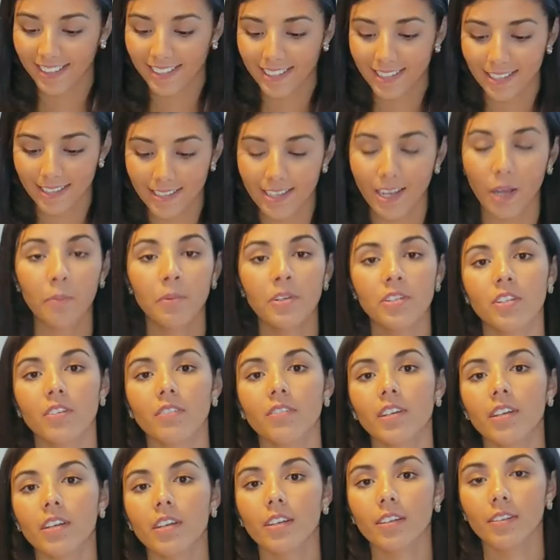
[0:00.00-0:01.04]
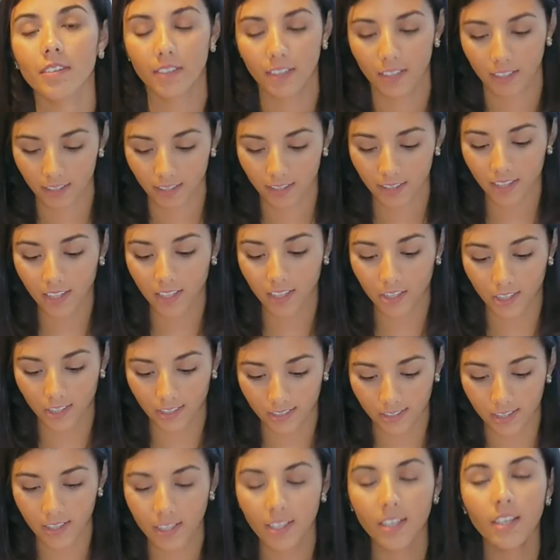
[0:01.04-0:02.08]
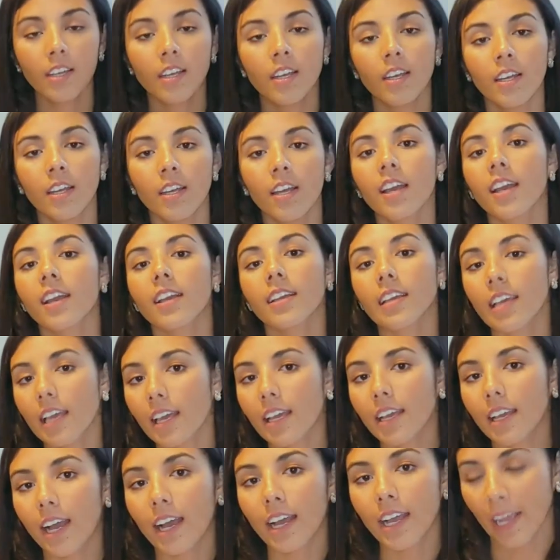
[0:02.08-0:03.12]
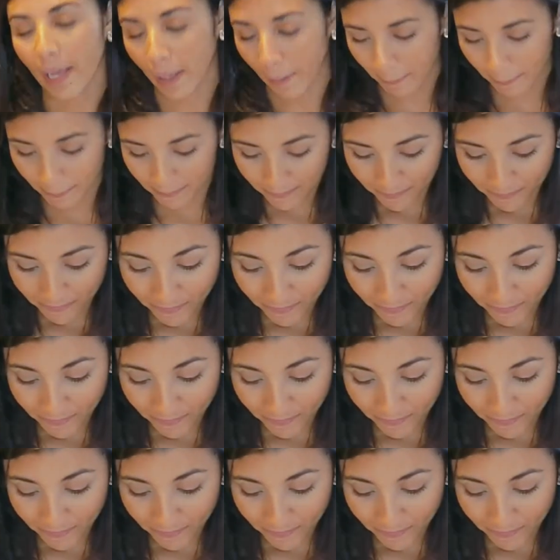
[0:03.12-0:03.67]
This is how much of a theater geek I am.